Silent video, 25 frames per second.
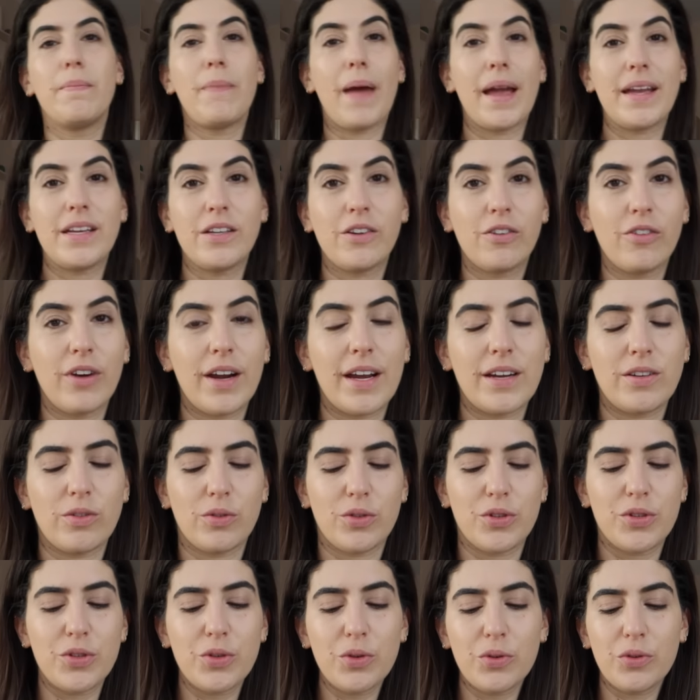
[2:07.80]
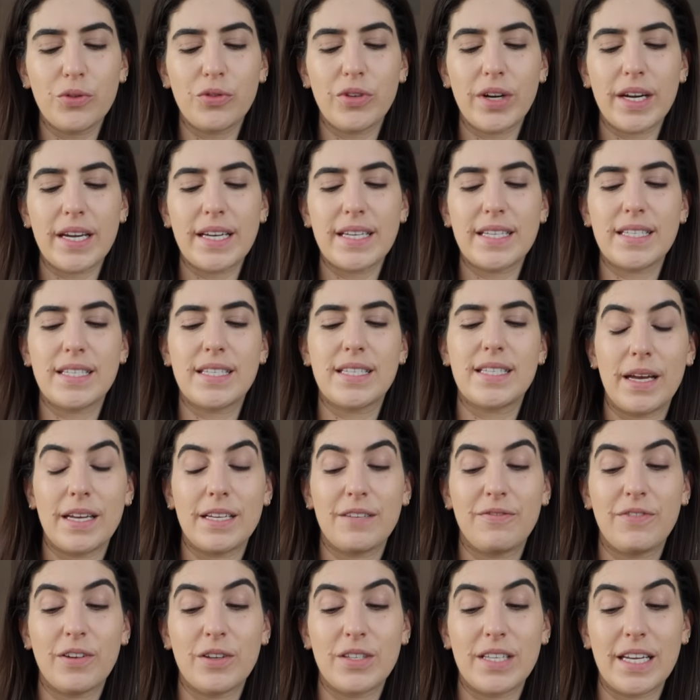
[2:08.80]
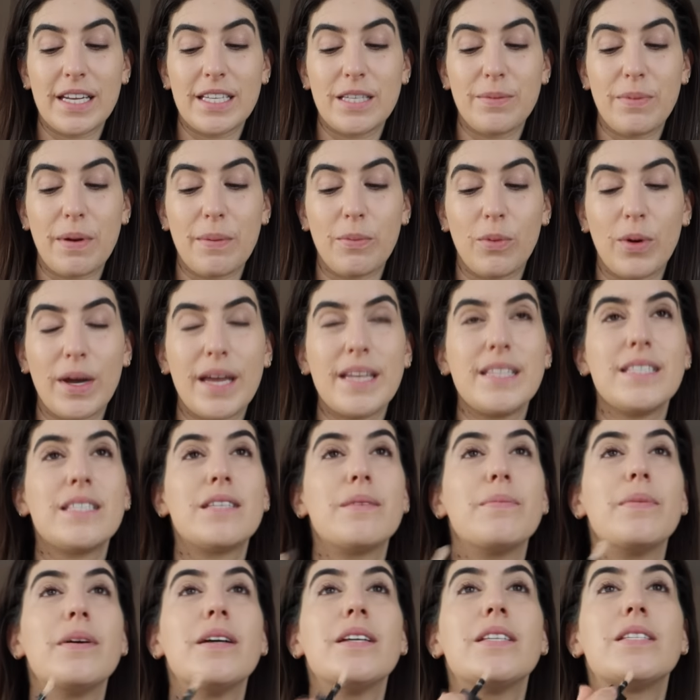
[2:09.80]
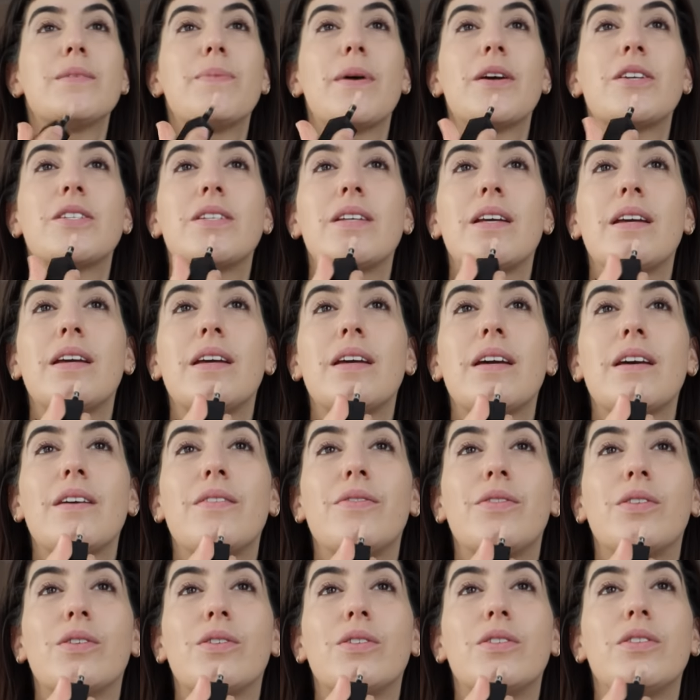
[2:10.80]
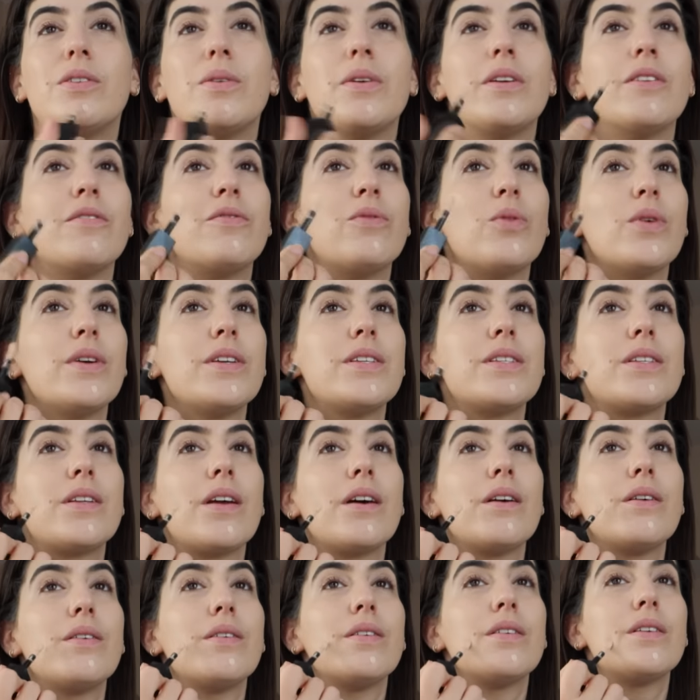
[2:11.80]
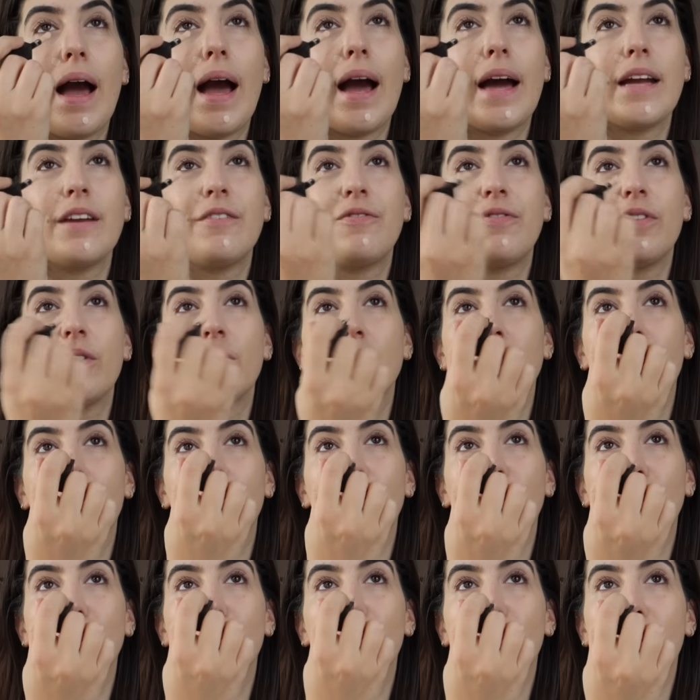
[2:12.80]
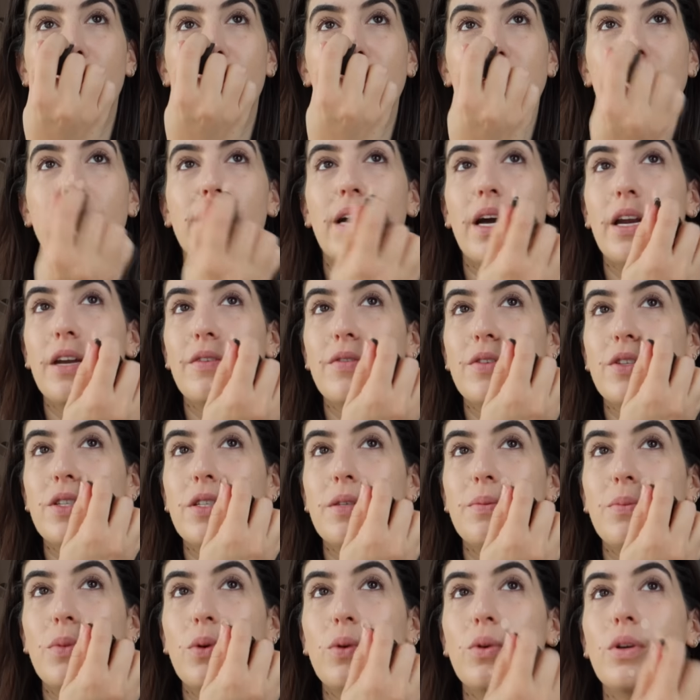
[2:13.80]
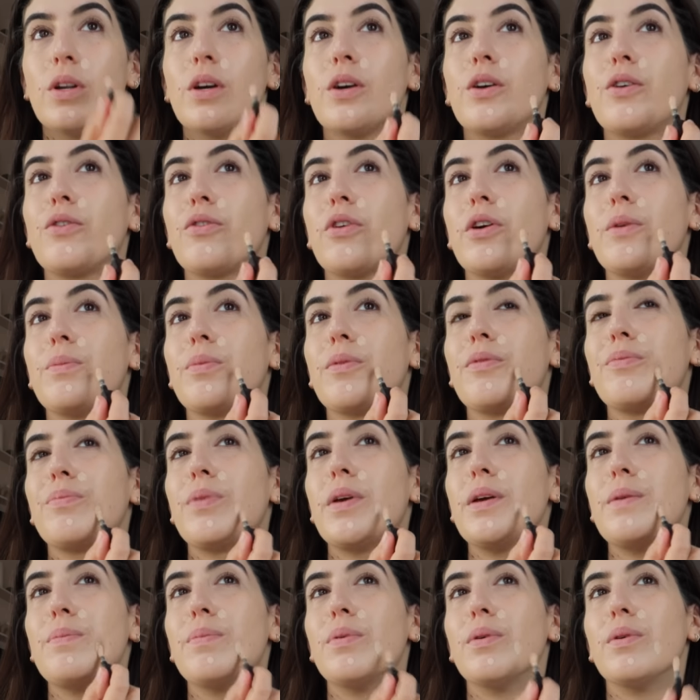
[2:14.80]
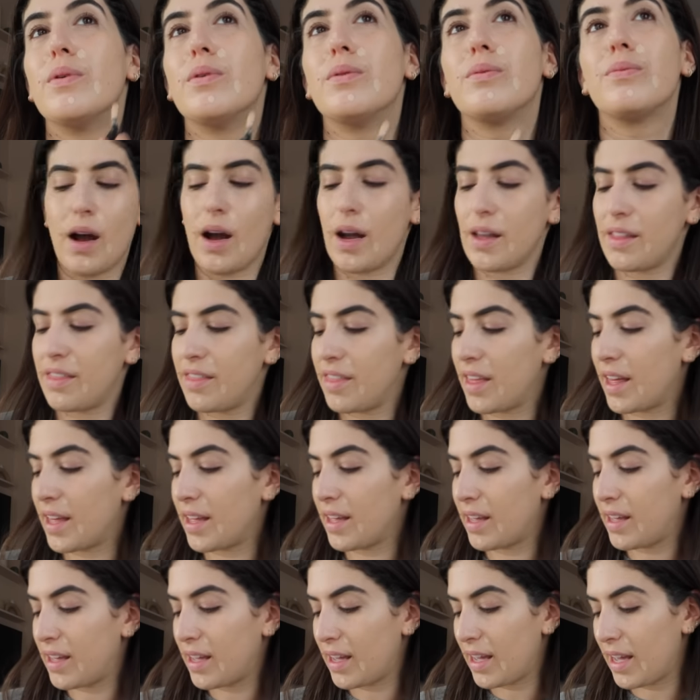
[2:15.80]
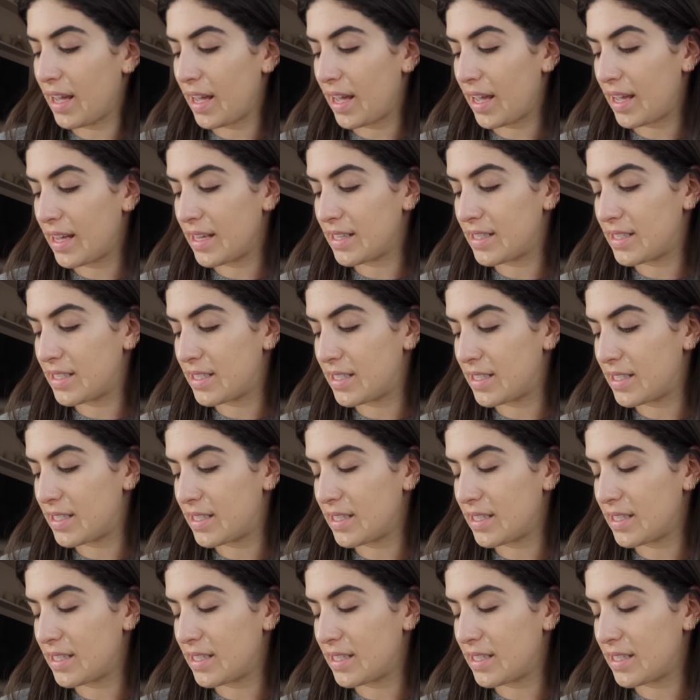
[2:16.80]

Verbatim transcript: main grid or stories it feels a little bit more intimate especially if you're doing a voice note and it feels like you're talking to kind of a smaller group of people i think it's